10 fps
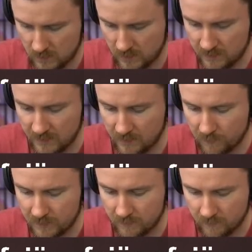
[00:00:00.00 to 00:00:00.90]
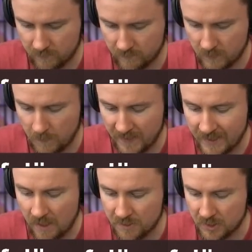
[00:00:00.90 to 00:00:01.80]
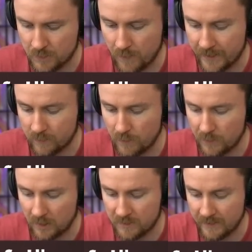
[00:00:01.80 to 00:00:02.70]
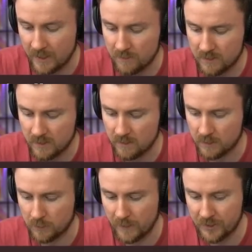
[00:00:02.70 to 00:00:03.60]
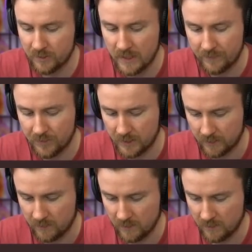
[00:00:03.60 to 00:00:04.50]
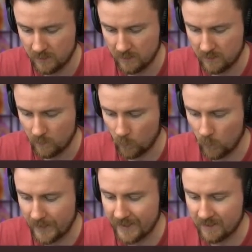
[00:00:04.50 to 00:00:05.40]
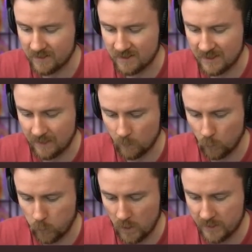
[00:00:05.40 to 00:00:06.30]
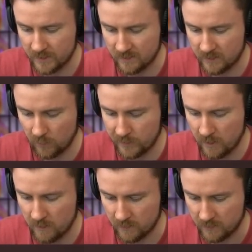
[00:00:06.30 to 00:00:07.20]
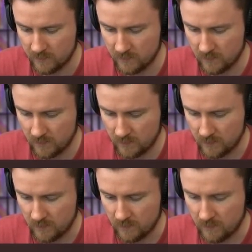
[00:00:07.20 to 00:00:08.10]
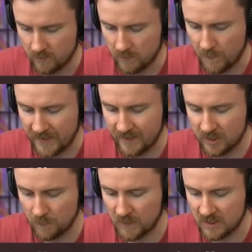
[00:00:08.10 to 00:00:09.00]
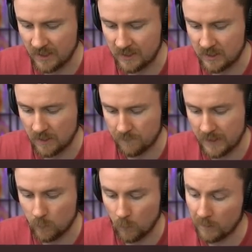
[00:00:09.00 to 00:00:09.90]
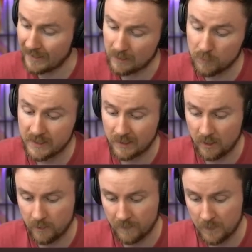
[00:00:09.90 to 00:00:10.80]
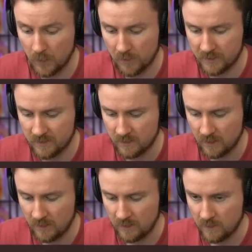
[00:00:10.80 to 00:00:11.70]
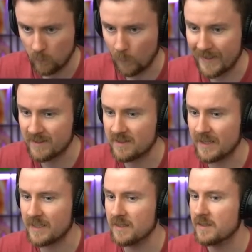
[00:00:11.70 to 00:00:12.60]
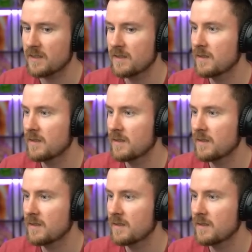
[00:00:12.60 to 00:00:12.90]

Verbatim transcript: Is it going to... The P E K K A just running around the outside. There's still a crusher and everything. Wait a sec. What is going on? The P E K K A should be tanky enough, right? Well, they're losing a lot of hit points. Wait a second.